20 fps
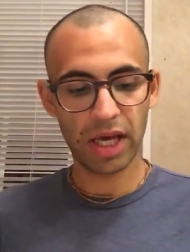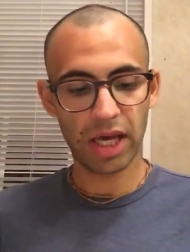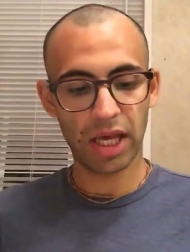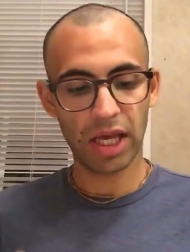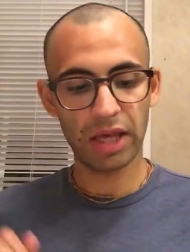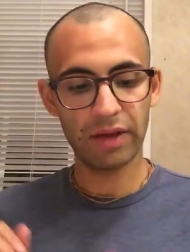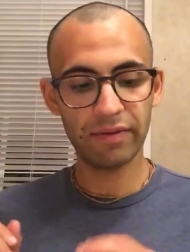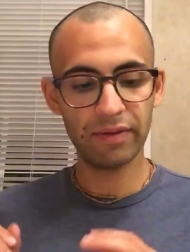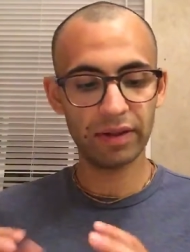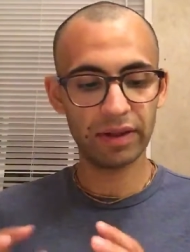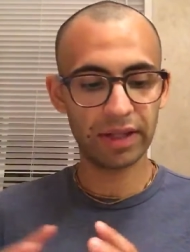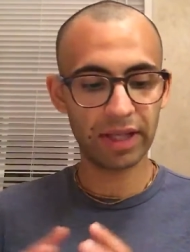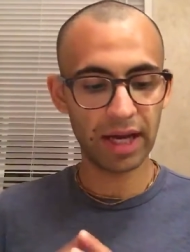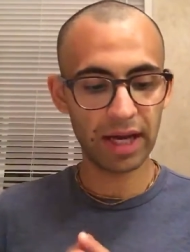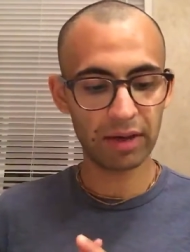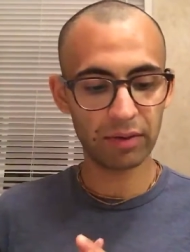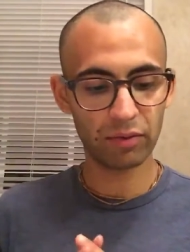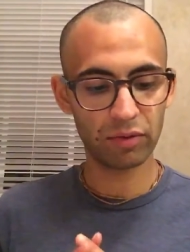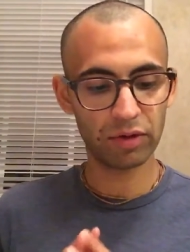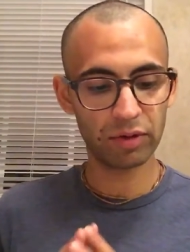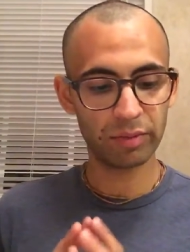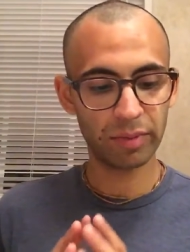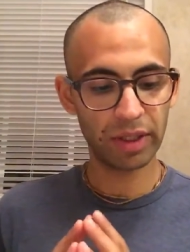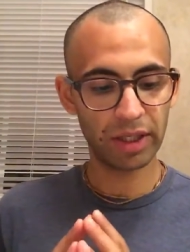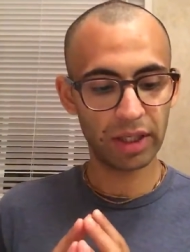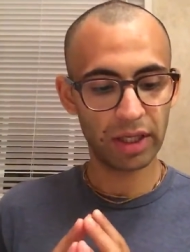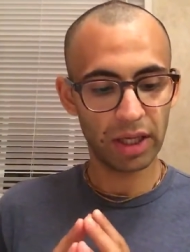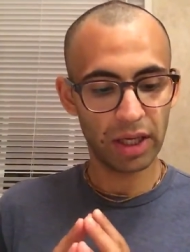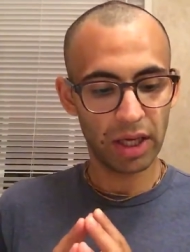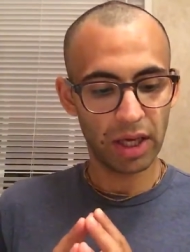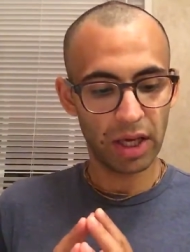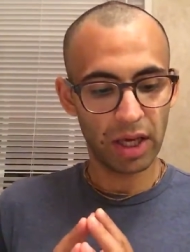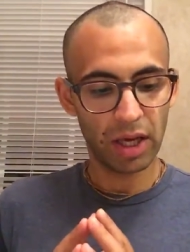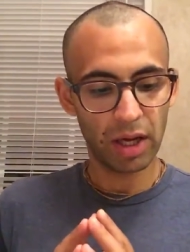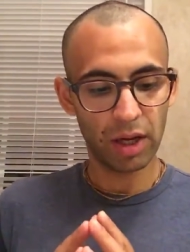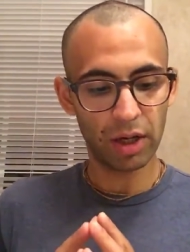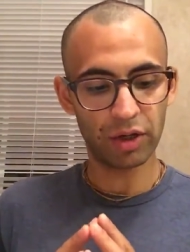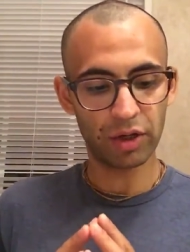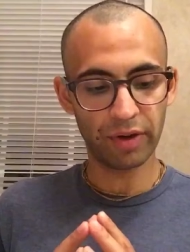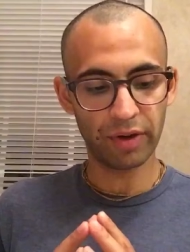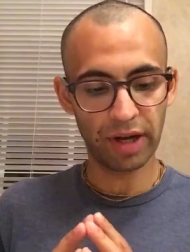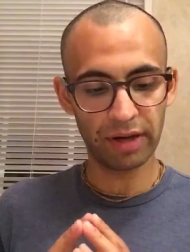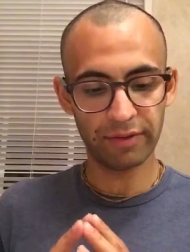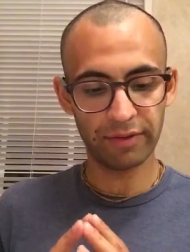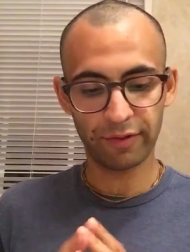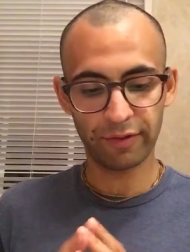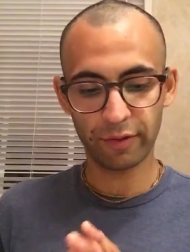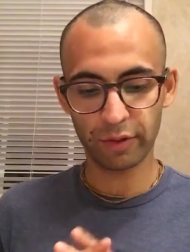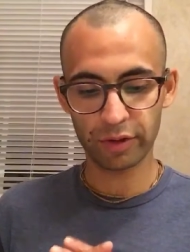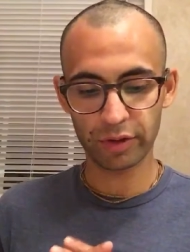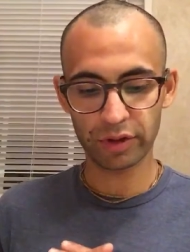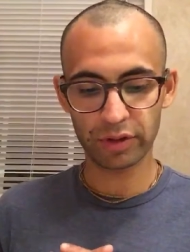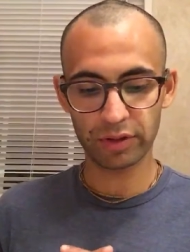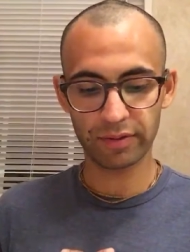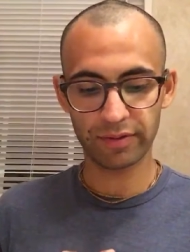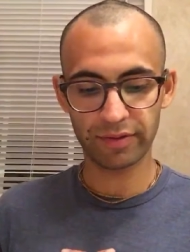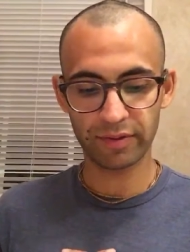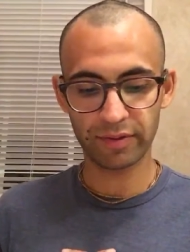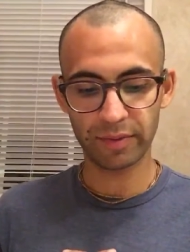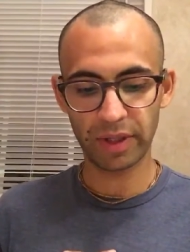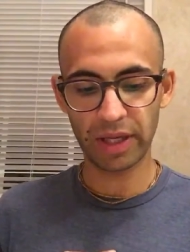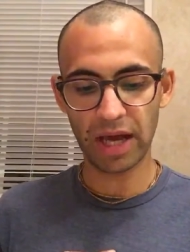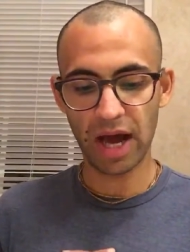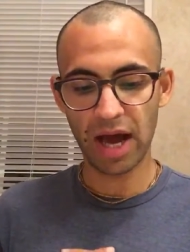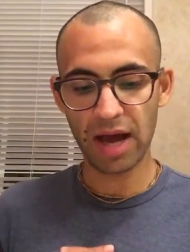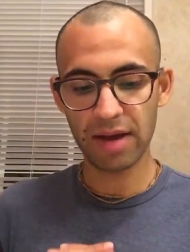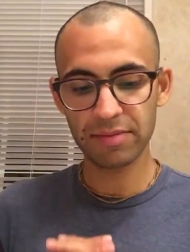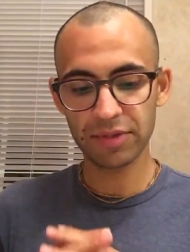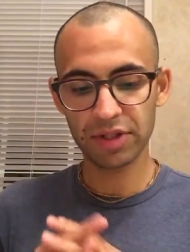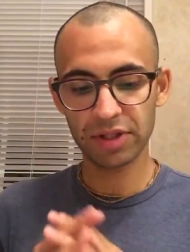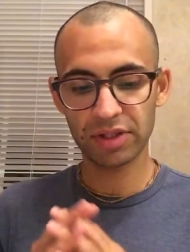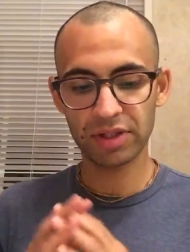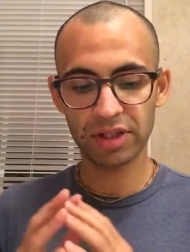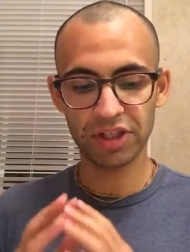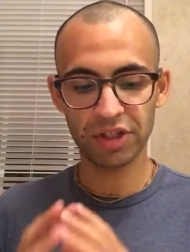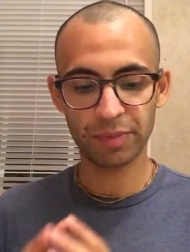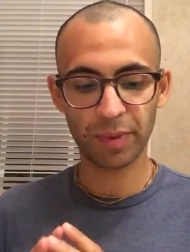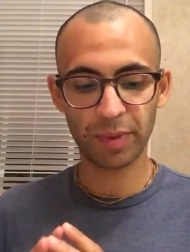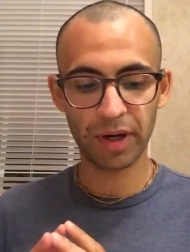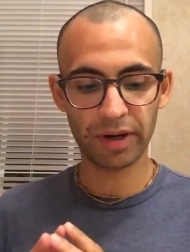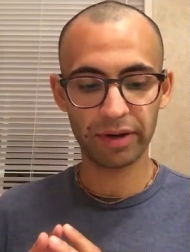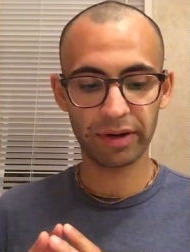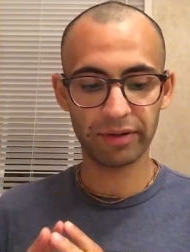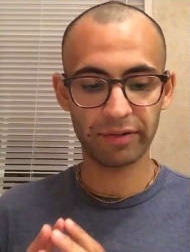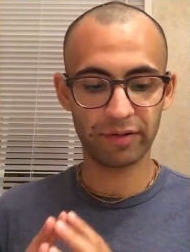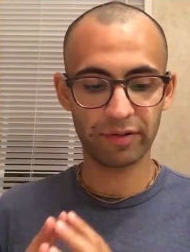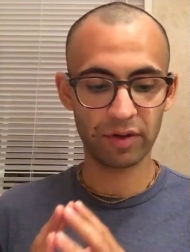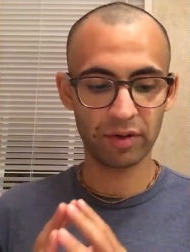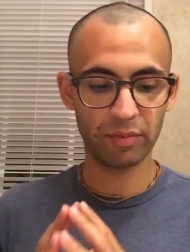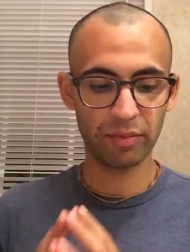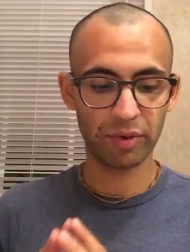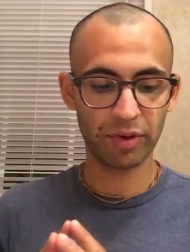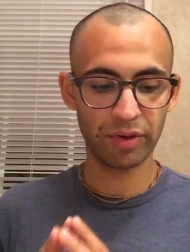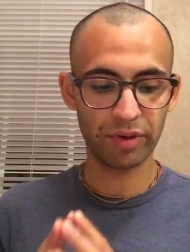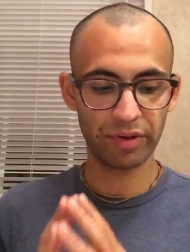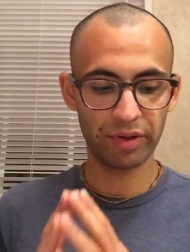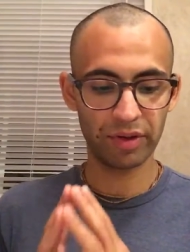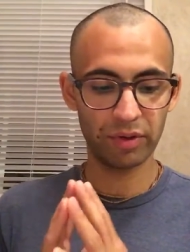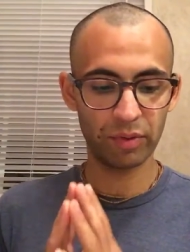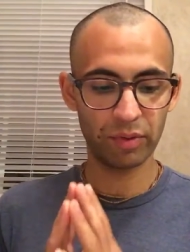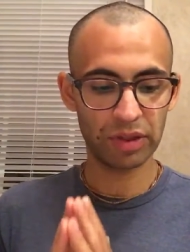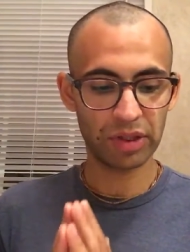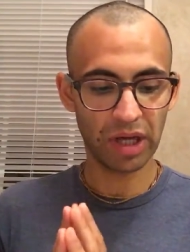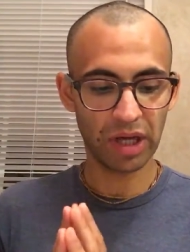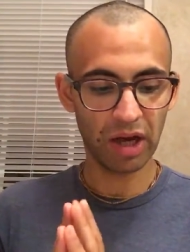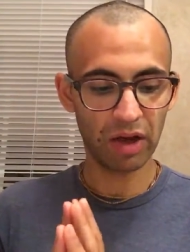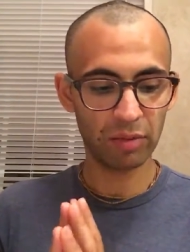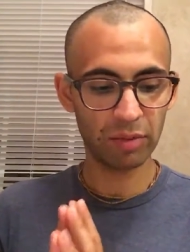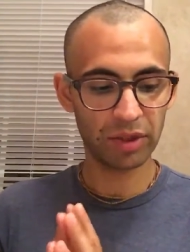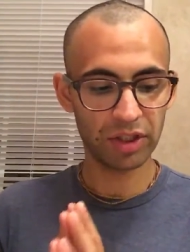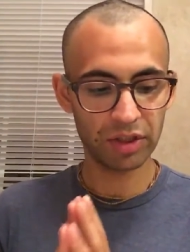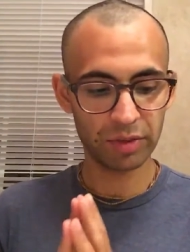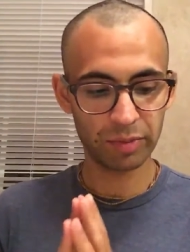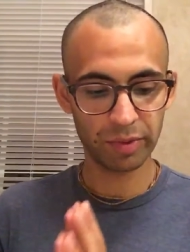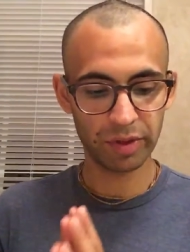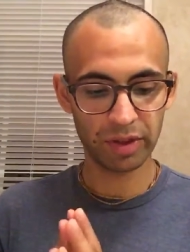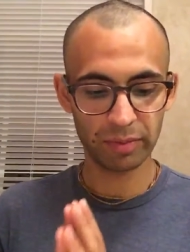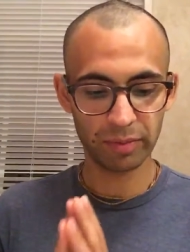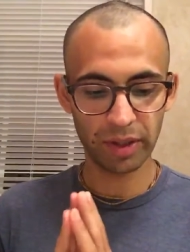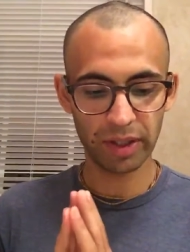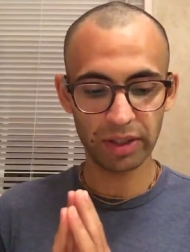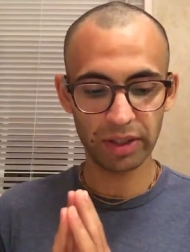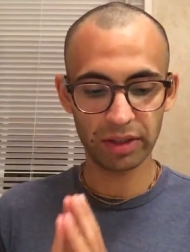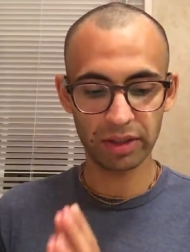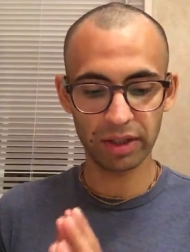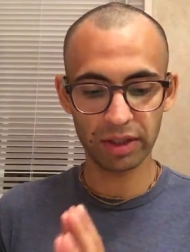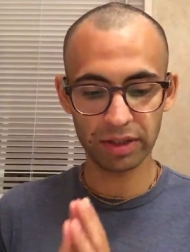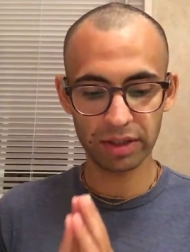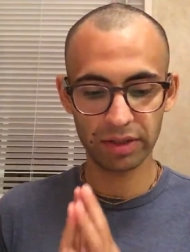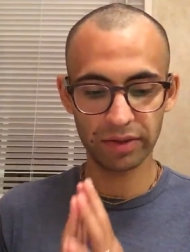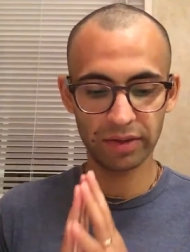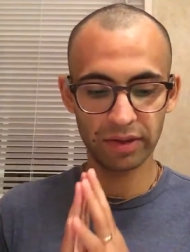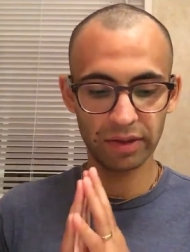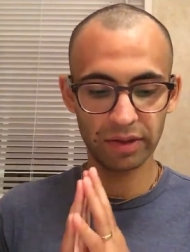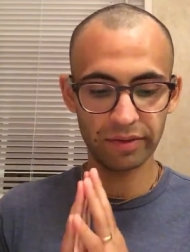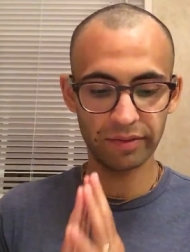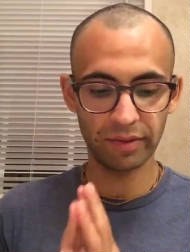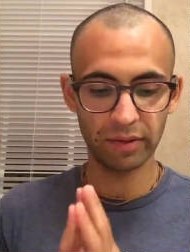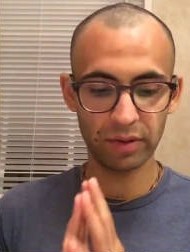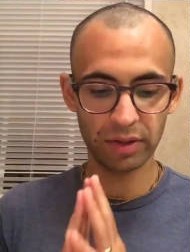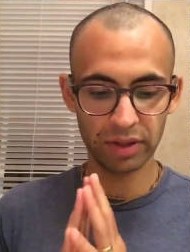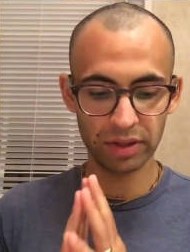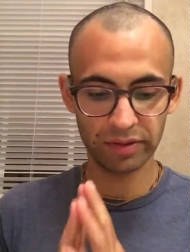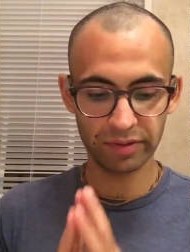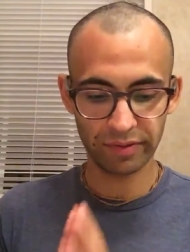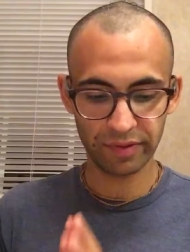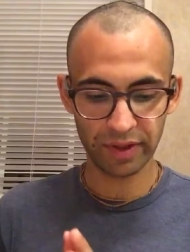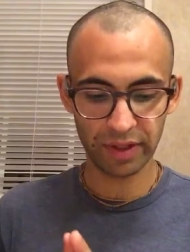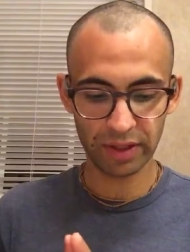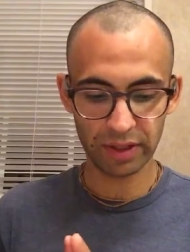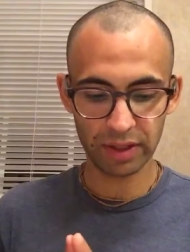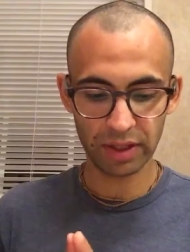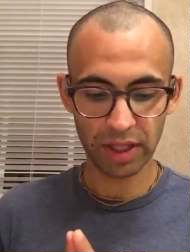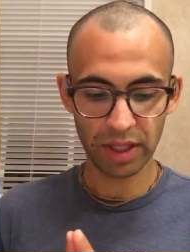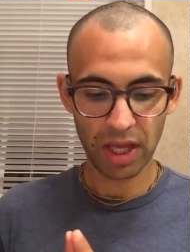Even that would be a great fortune for me. I'm just aspiring for a birth in which I'll be smeared by the dust of the devotees' feet.